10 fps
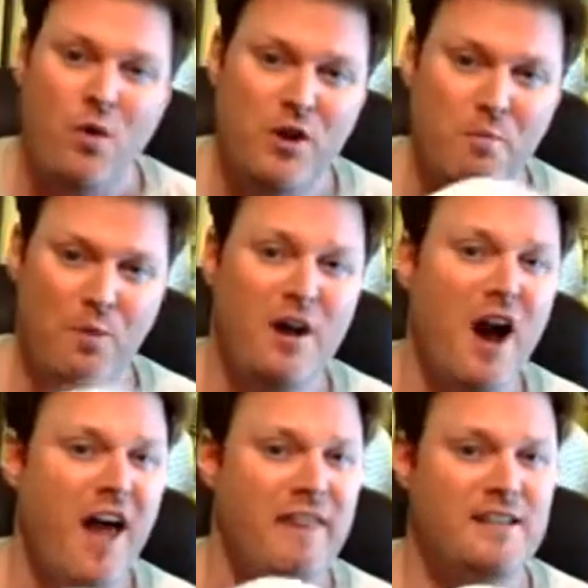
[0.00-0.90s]
when you
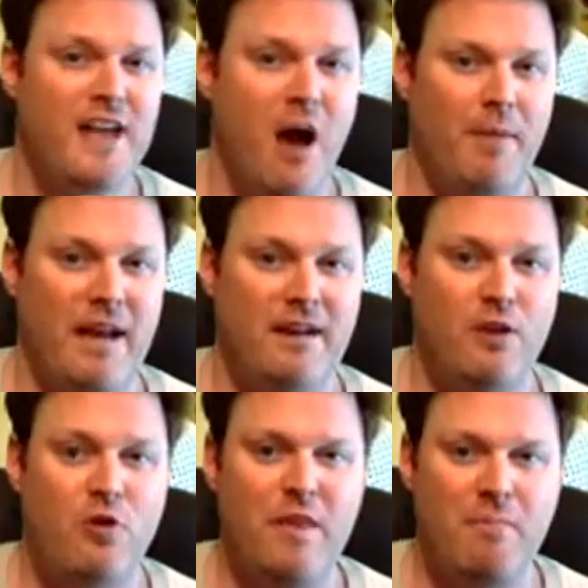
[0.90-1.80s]
put on this
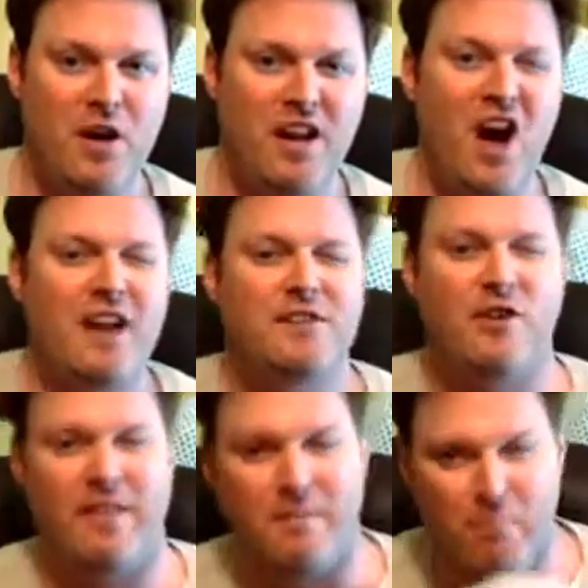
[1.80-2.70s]
helmet, you want to put it
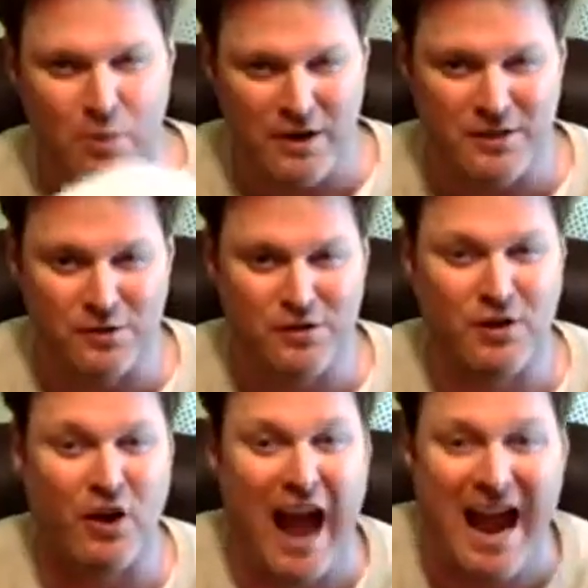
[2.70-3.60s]
on so that the
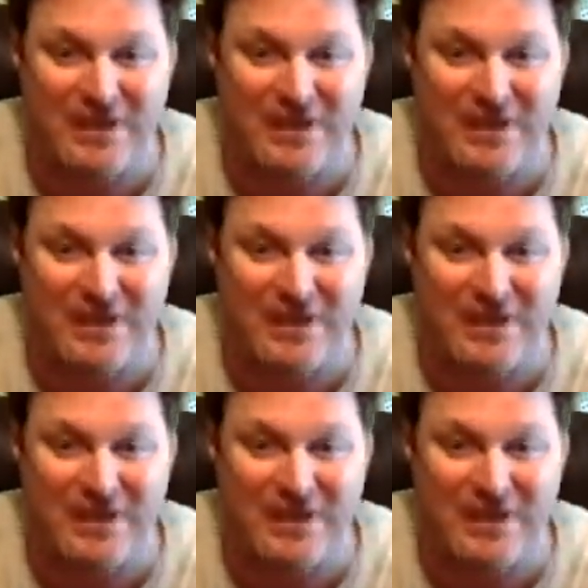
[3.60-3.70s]
bristles are